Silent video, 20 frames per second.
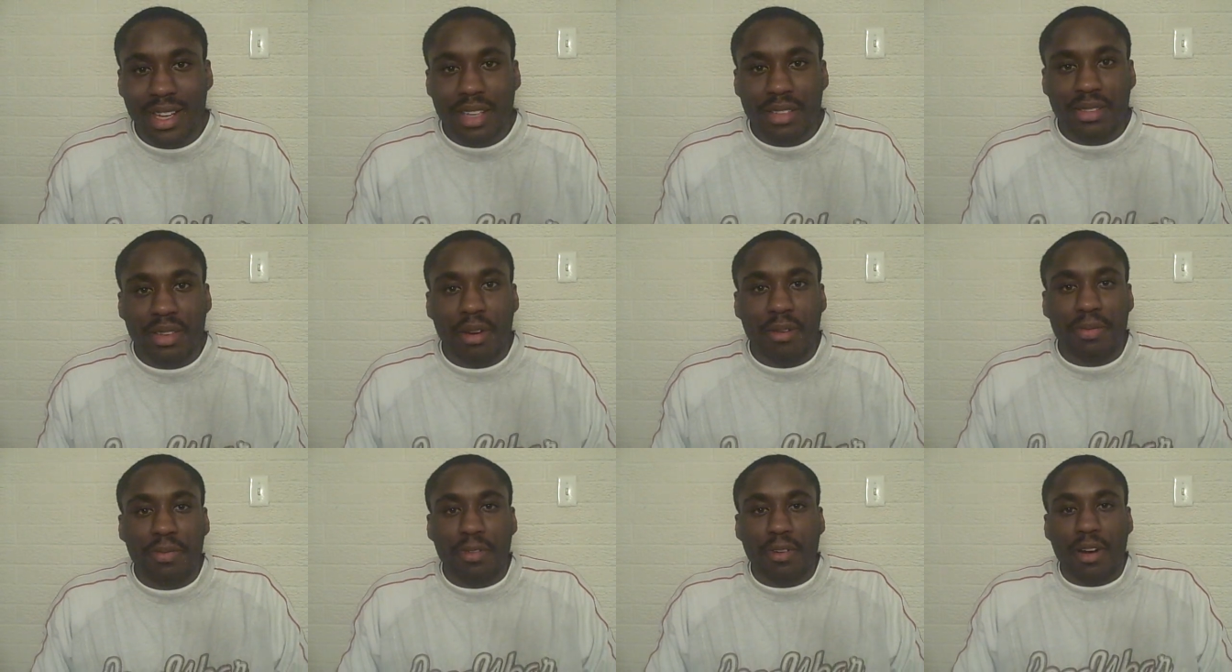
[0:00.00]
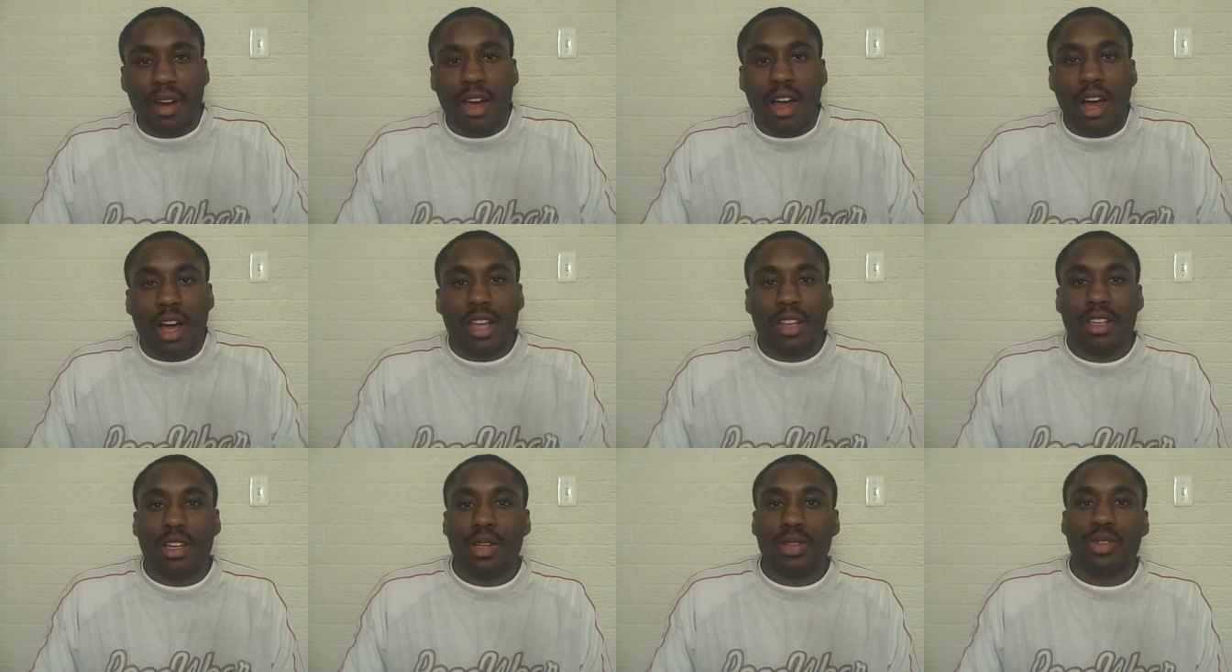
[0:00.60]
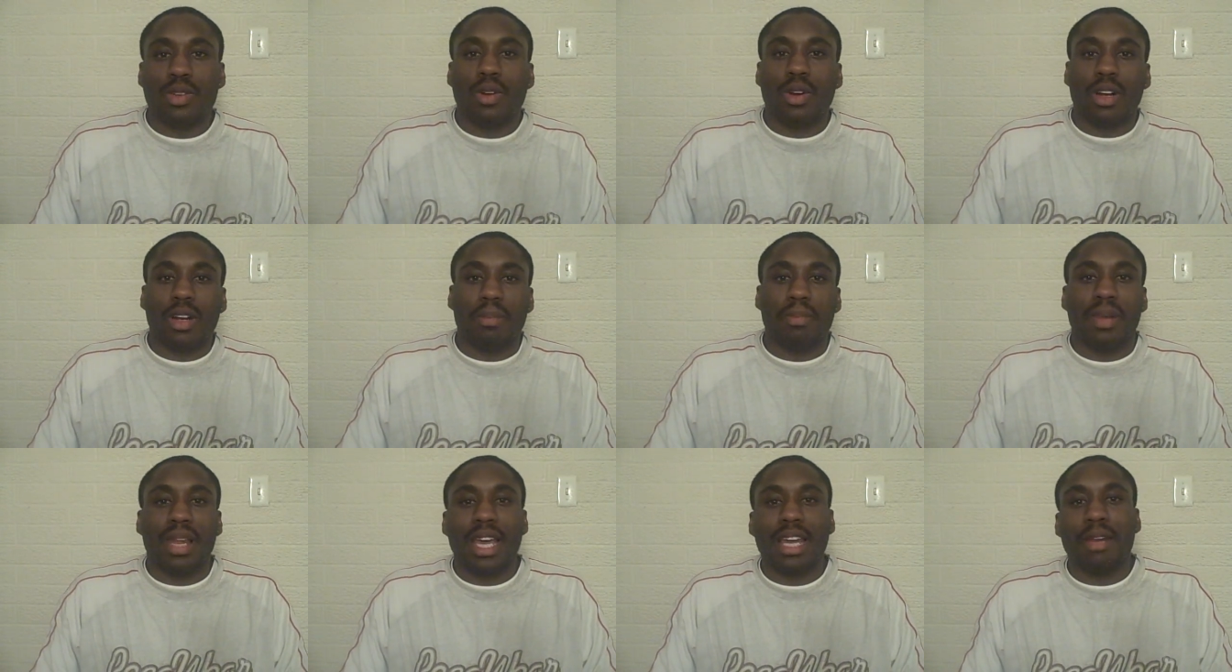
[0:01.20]
So for all those who are
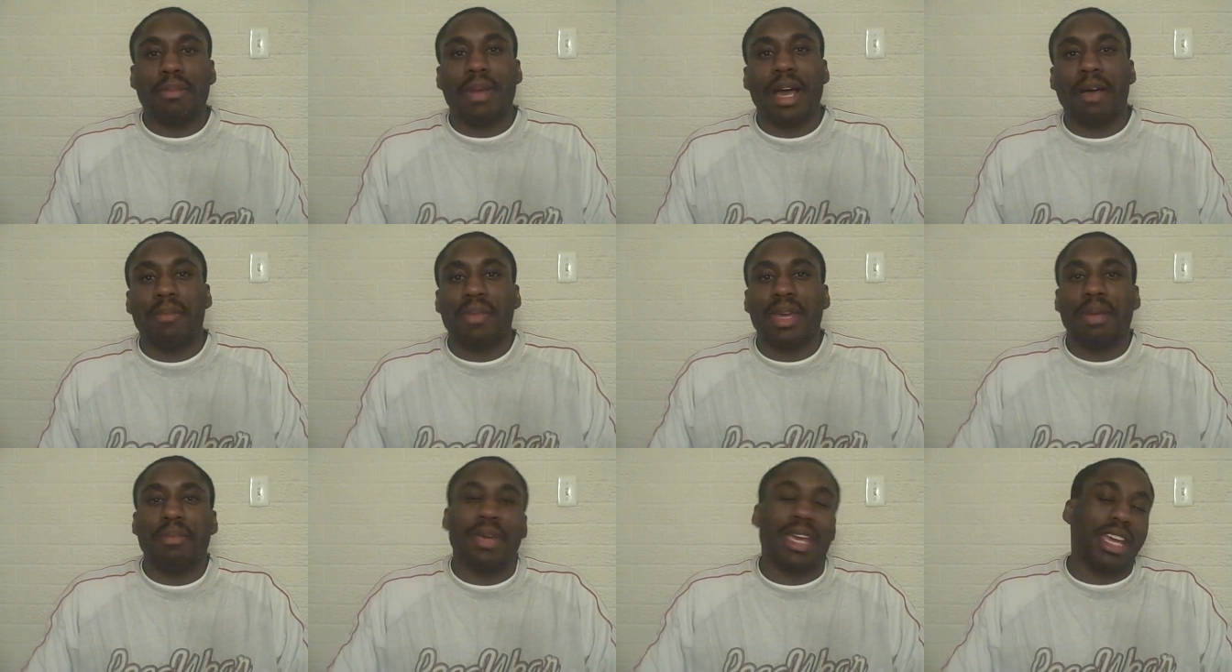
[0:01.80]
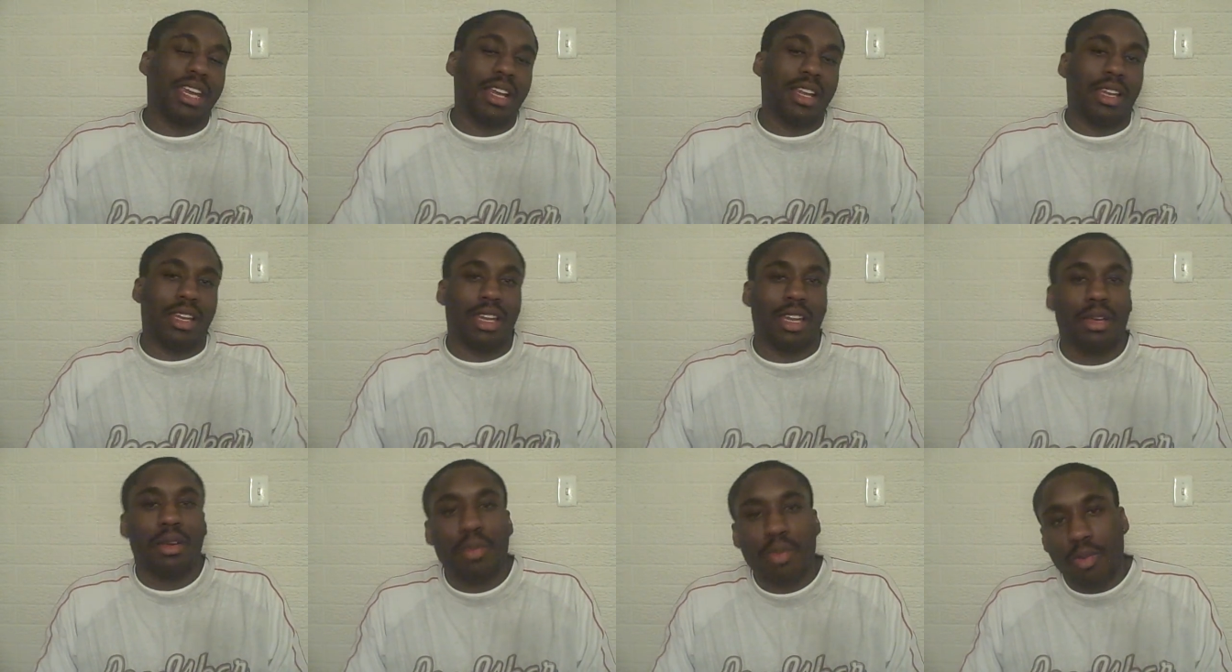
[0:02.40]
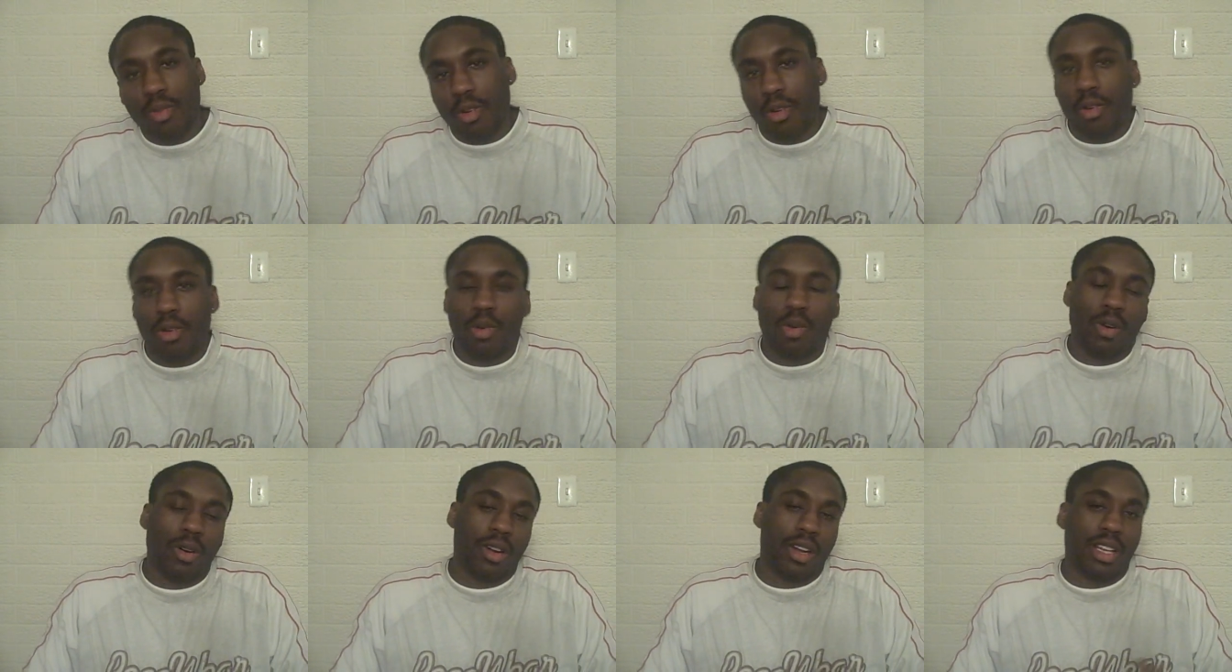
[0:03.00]
complaining about me being a liberal
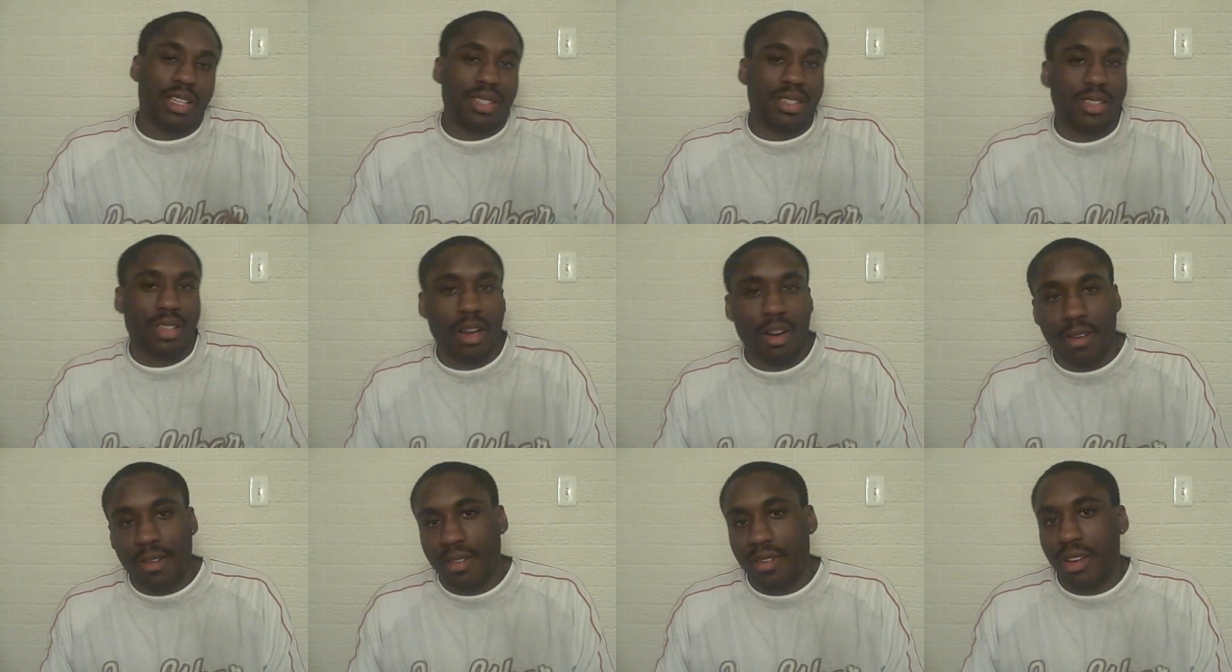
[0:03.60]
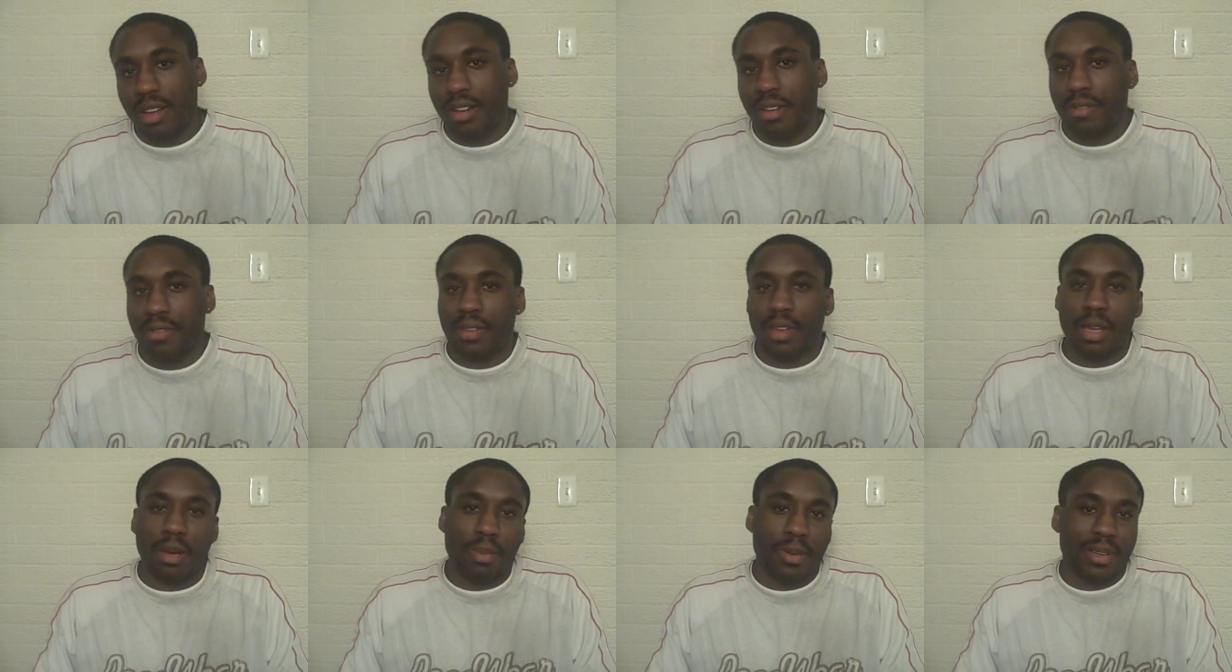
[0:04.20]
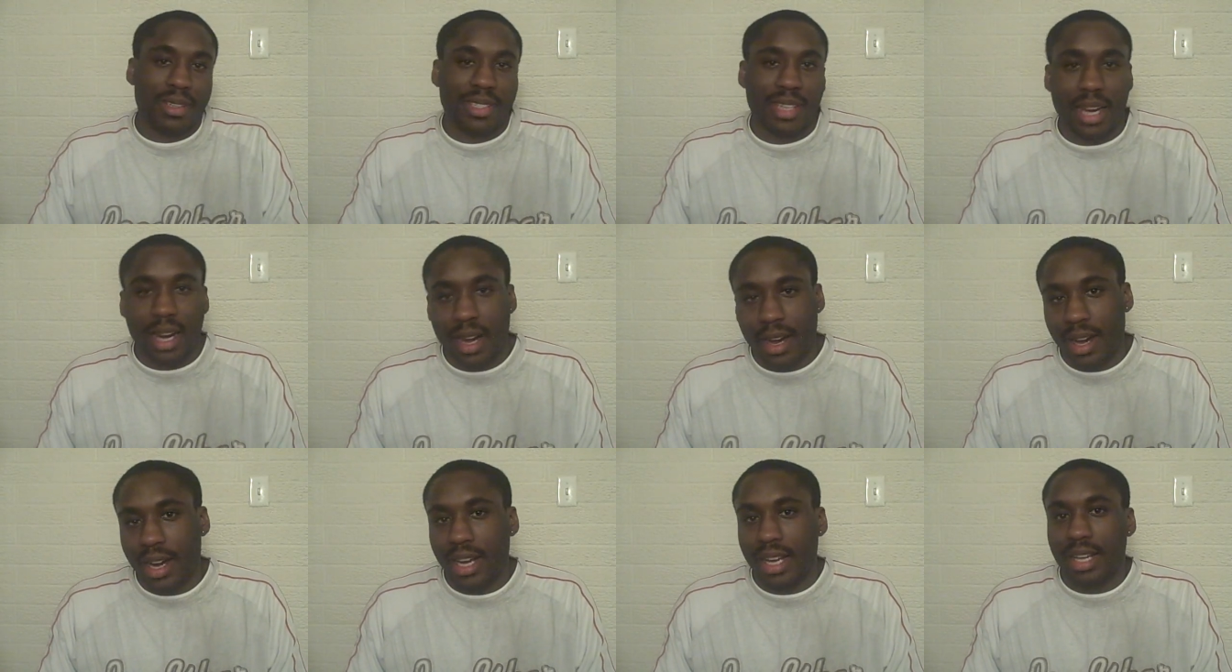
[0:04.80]
or a conservative,
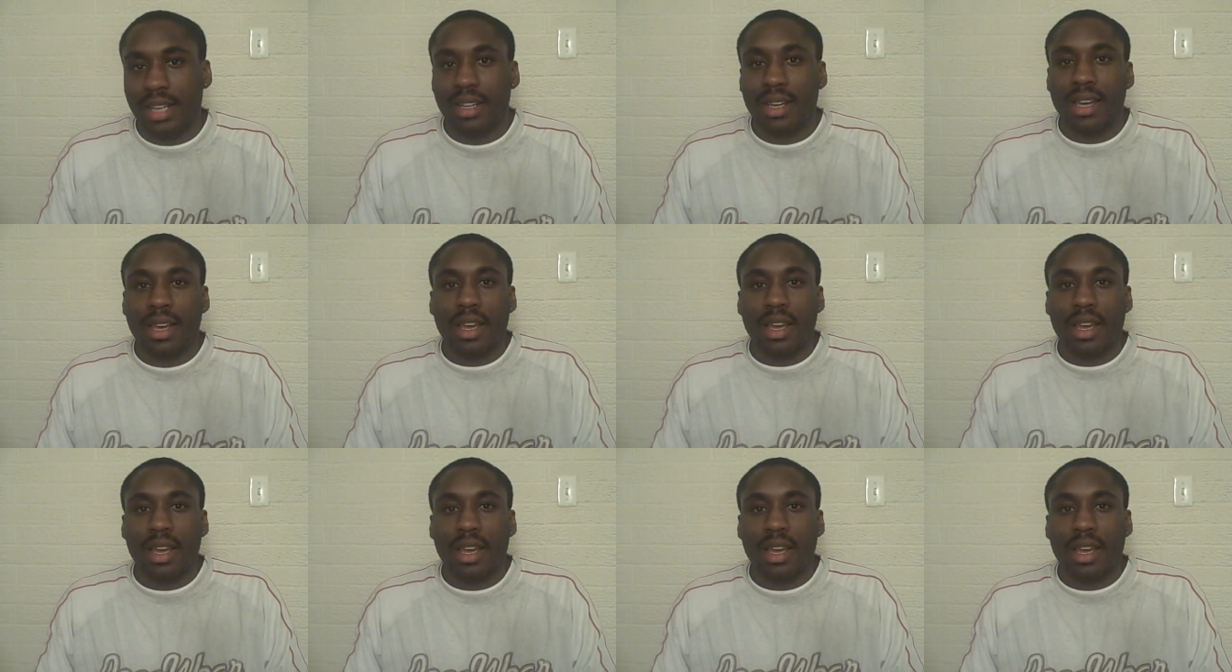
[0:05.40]
libertarian,